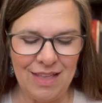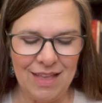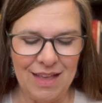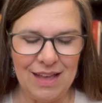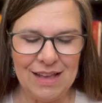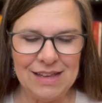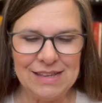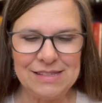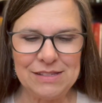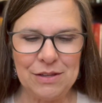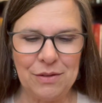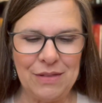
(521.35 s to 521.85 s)

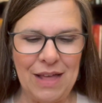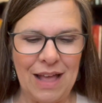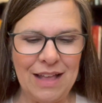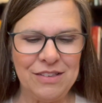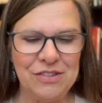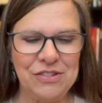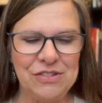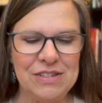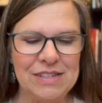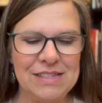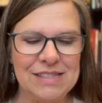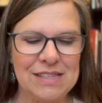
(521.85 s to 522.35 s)
So
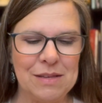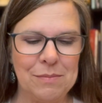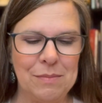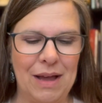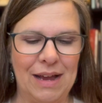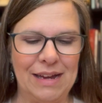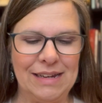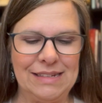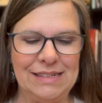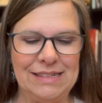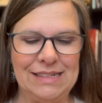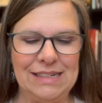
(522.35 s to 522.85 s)
that's just some
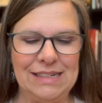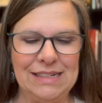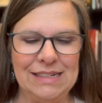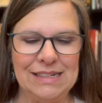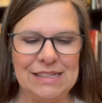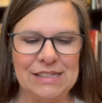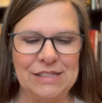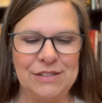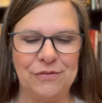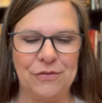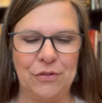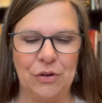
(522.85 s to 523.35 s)

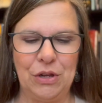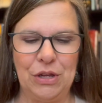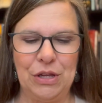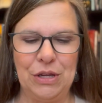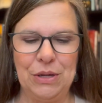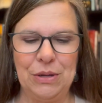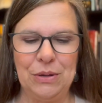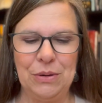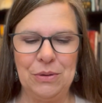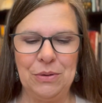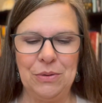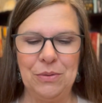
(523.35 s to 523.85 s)
ideas for
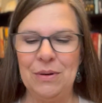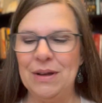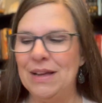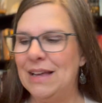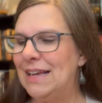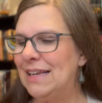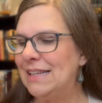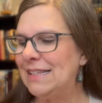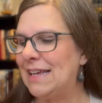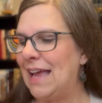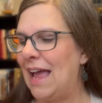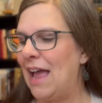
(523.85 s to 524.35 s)
you
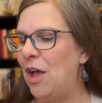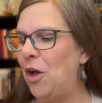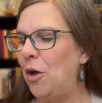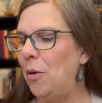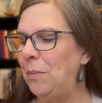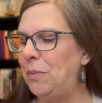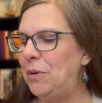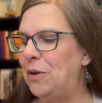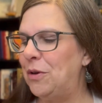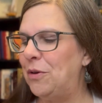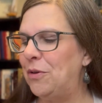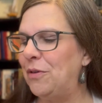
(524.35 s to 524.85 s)
to
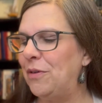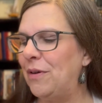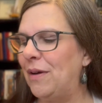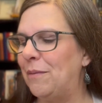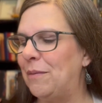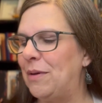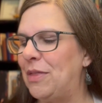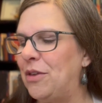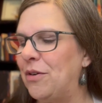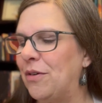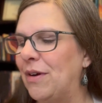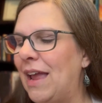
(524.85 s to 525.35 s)
help you
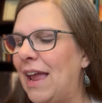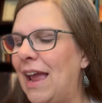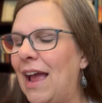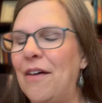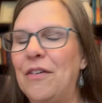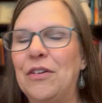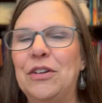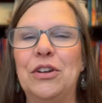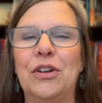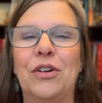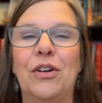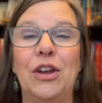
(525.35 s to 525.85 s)
with your
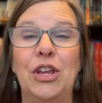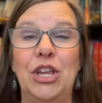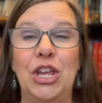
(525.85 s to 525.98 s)
calendar.